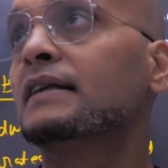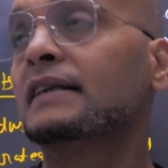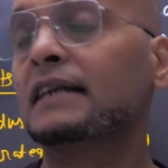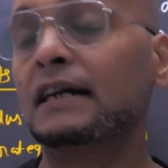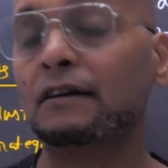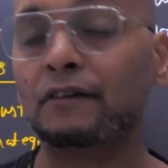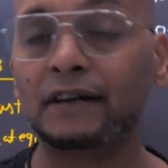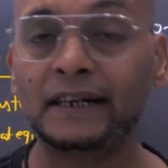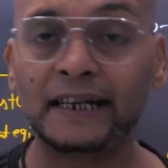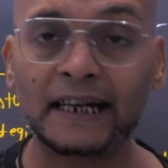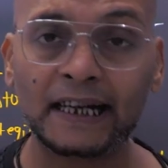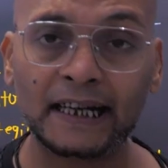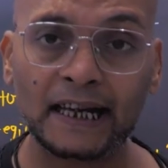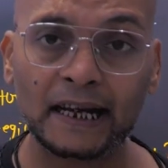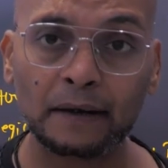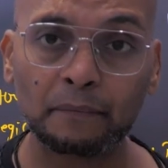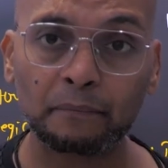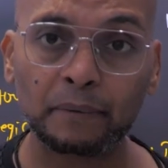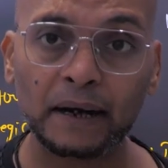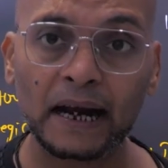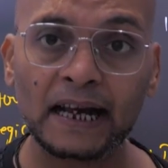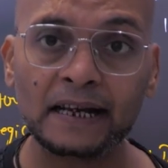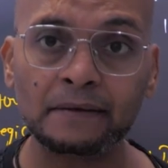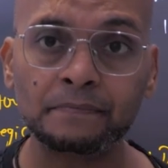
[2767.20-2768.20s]
they were taking
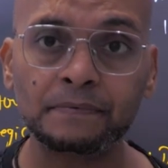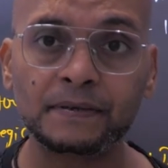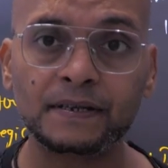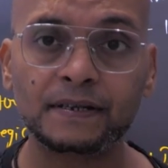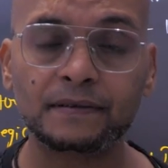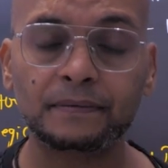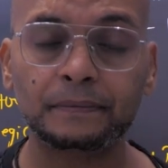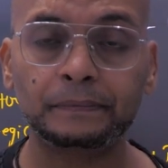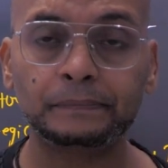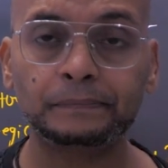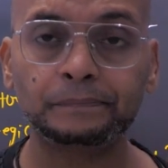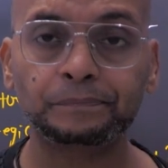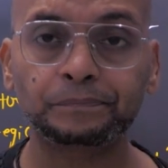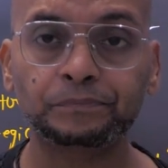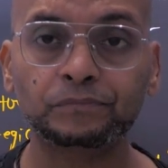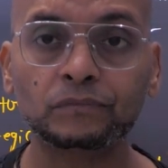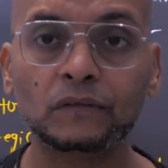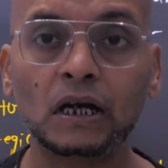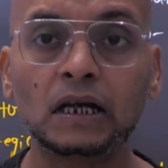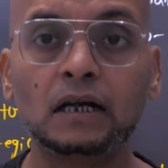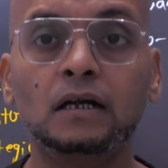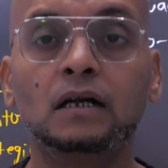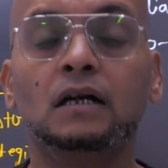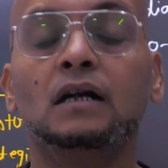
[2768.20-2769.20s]
bribes,
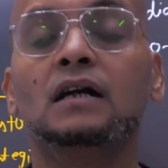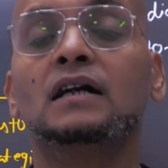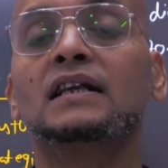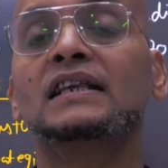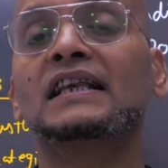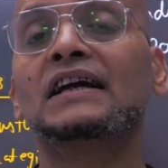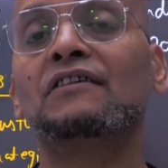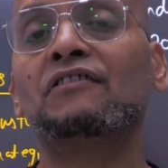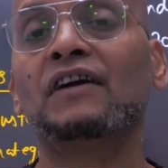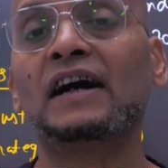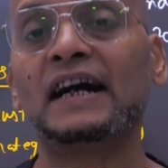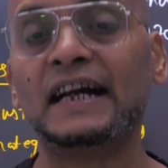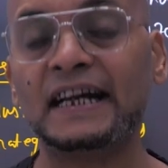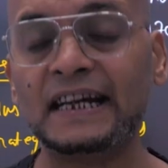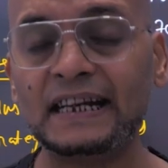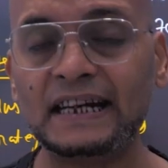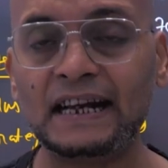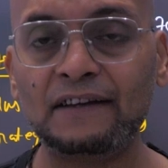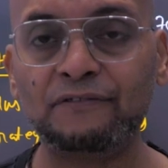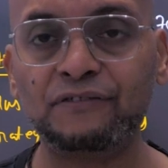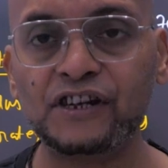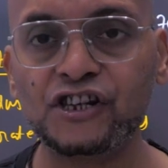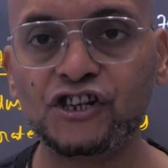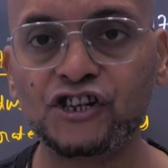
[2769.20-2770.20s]
they were
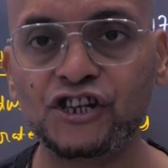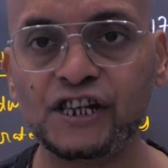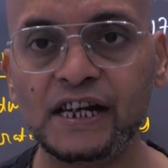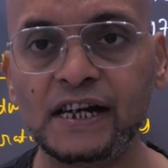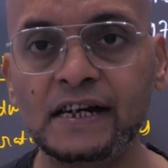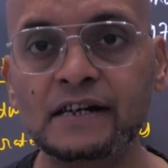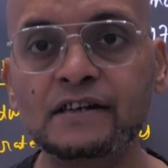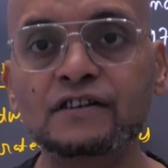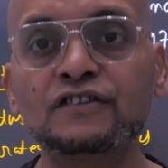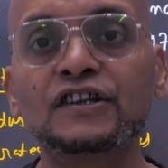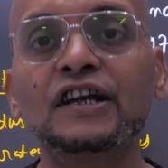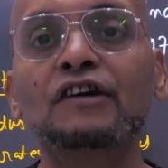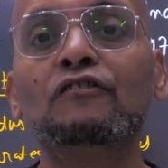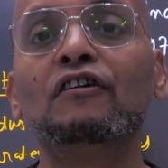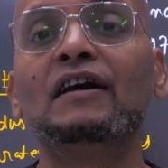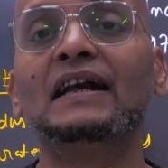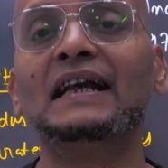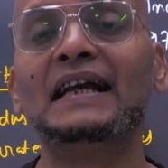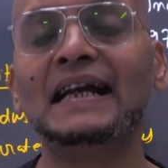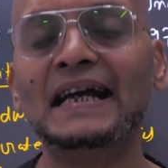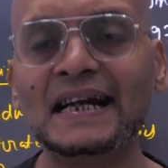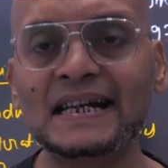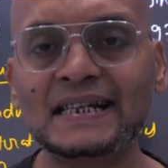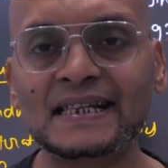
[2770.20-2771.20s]
inefficient, they were
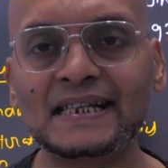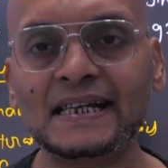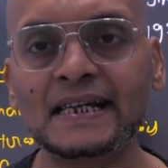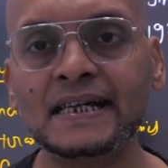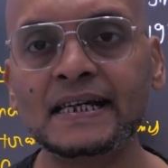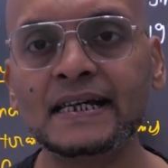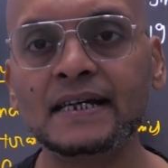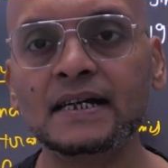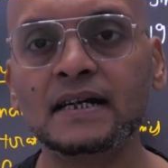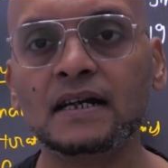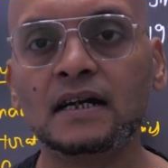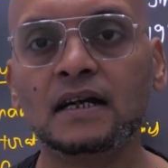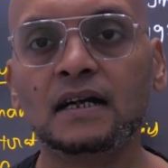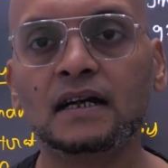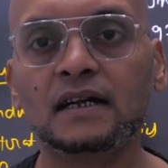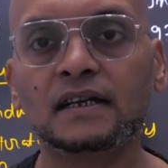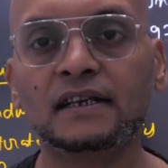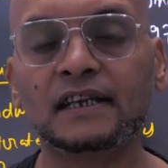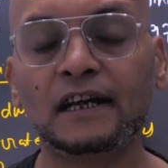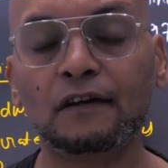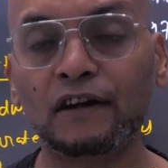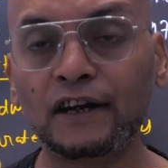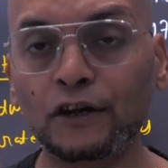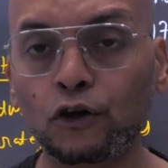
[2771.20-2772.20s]
lazy,
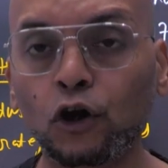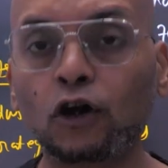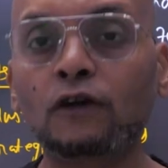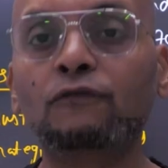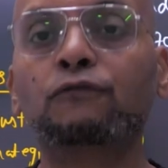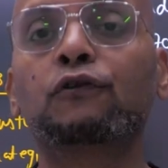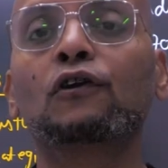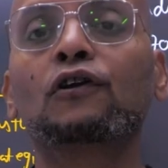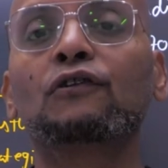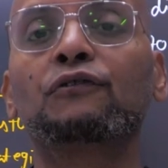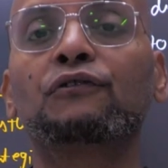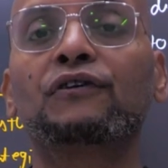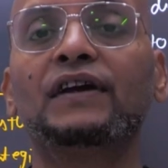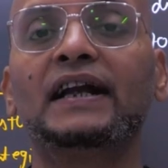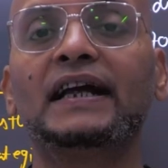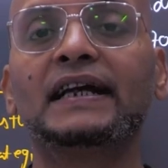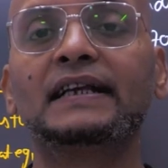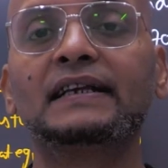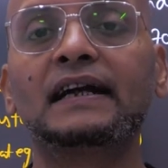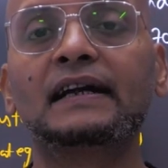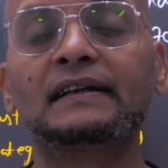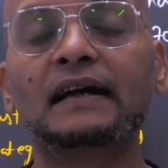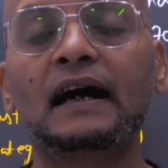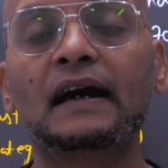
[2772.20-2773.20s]
they were not
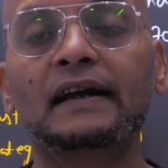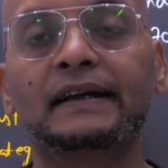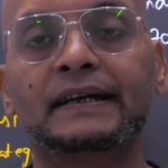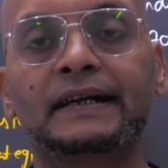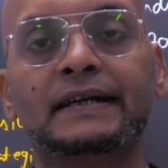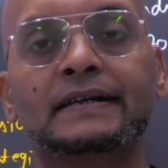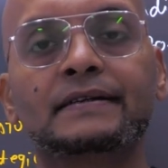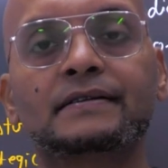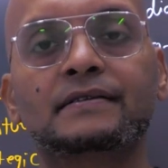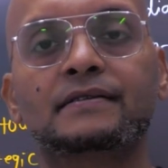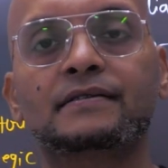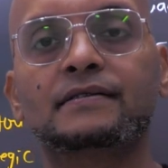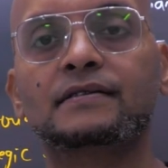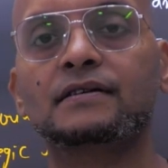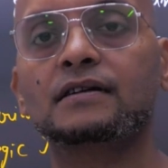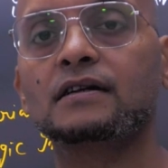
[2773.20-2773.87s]
fulfilling the targets.